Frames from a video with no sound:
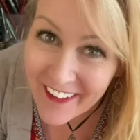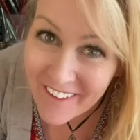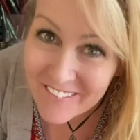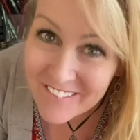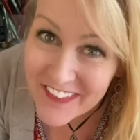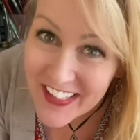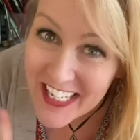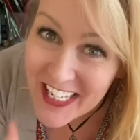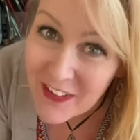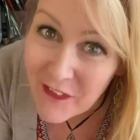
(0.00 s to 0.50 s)

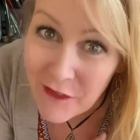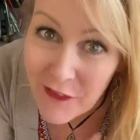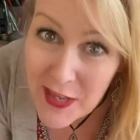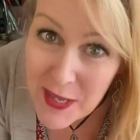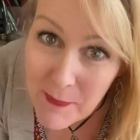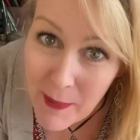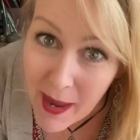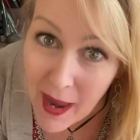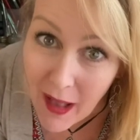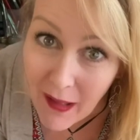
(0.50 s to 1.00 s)
being
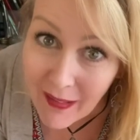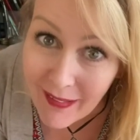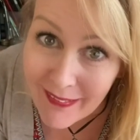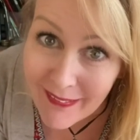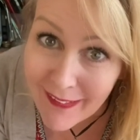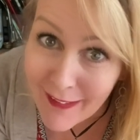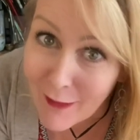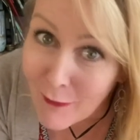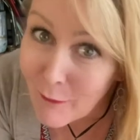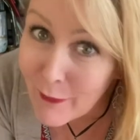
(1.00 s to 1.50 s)
female,
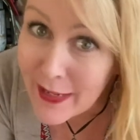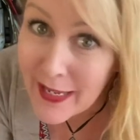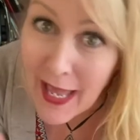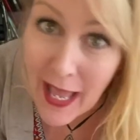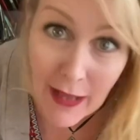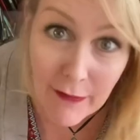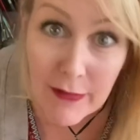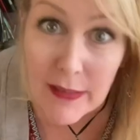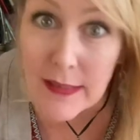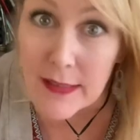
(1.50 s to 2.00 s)
we
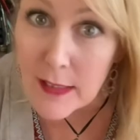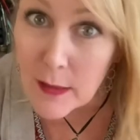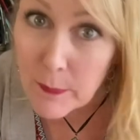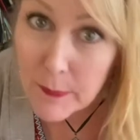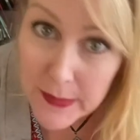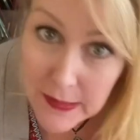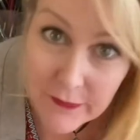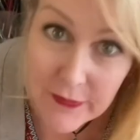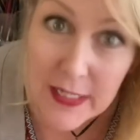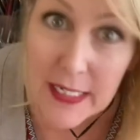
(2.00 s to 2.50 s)
have a little
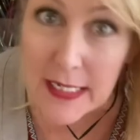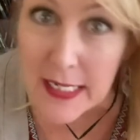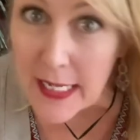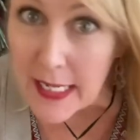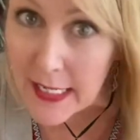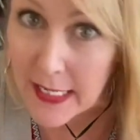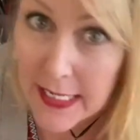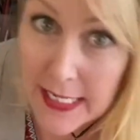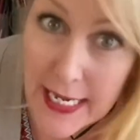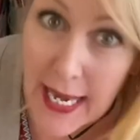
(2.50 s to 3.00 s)
bit of an
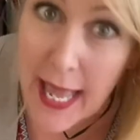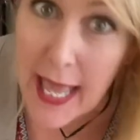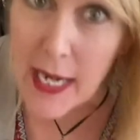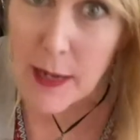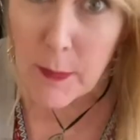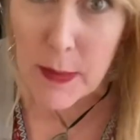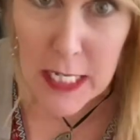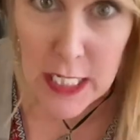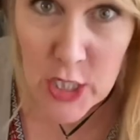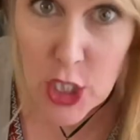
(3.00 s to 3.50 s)

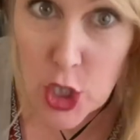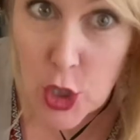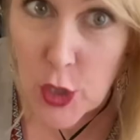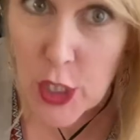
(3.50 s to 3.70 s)
anatomy issue